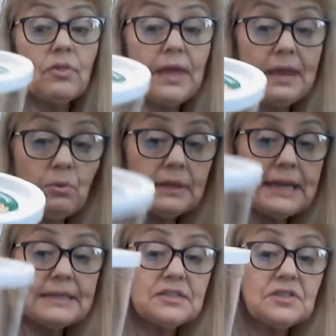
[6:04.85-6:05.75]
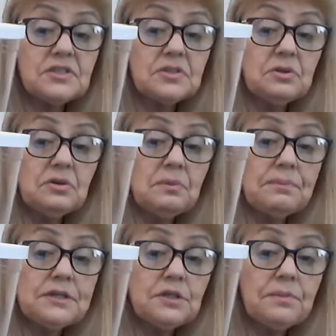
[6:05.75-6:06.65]
They will get
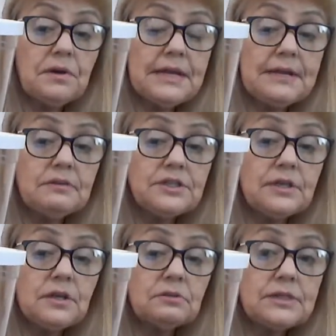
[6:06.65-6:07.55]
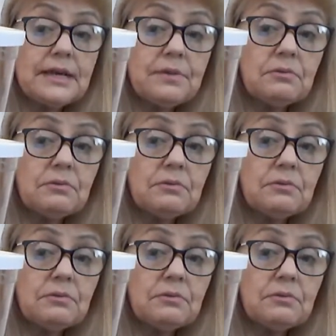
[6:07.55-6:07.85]
super duper huge in no time.